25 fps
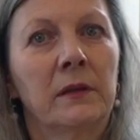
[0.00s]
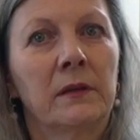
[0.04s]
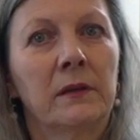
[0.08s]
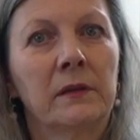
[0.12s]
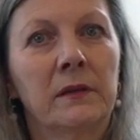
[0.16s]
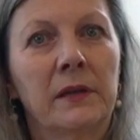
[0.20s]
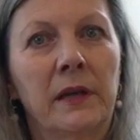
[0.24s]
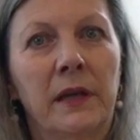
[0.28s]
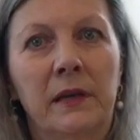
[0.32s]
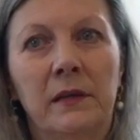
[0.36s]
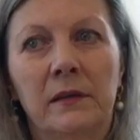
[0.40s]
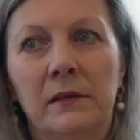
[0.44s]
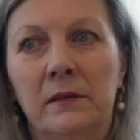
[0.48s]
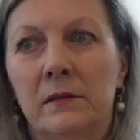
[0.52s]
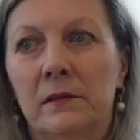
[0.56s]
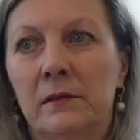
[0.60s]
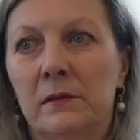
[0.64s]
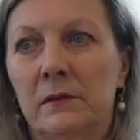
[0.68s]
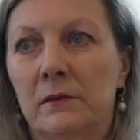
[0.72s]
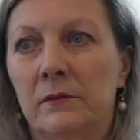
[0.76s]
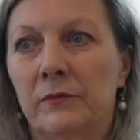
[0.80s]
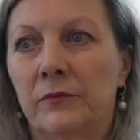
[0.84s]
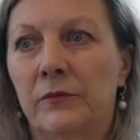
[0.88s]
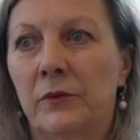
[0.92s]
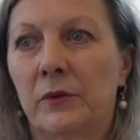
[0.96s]

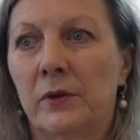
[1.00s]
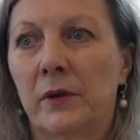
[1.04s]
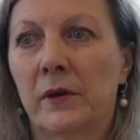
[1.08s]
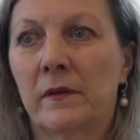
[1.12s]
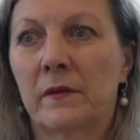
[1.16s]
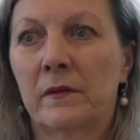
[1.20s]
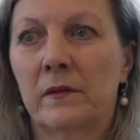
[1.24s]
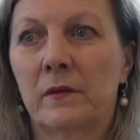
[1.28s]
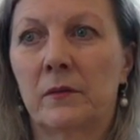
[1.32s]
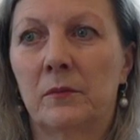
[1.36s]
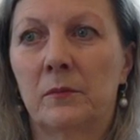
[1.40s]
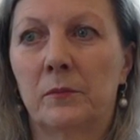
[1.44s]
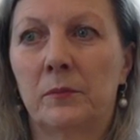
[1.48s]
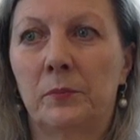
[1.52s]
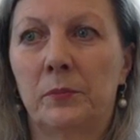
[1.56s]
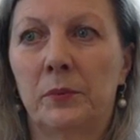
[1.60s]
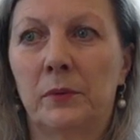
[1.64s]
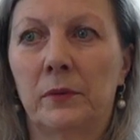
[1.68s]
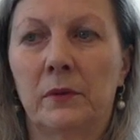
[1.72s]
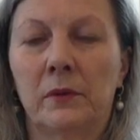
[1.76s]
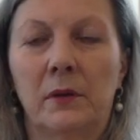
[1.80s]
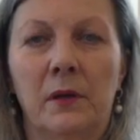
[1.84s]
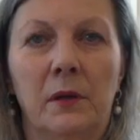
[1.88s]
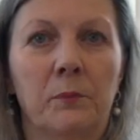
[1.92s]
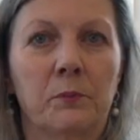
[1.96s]
than, for
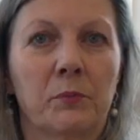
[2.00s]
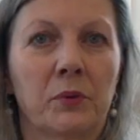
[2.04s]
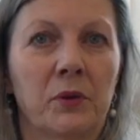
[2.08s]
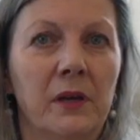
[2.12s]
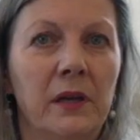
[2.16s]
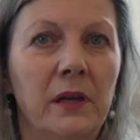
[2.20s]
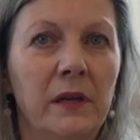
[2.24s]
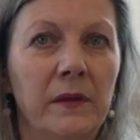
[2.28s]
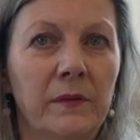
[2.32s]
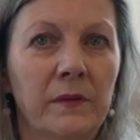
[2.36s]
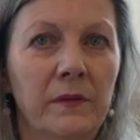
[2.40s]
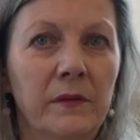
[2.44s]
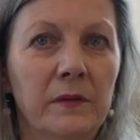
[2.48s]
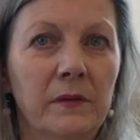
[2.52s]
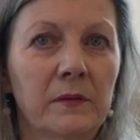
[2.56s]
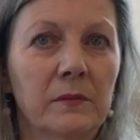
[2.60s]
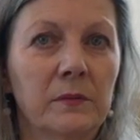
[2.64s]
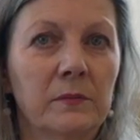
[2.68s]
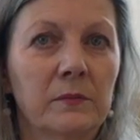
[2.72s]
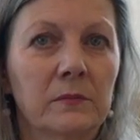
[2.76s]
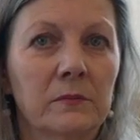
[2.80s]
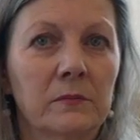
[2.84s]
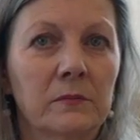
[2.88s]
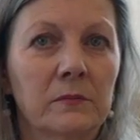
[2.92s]
example, a priest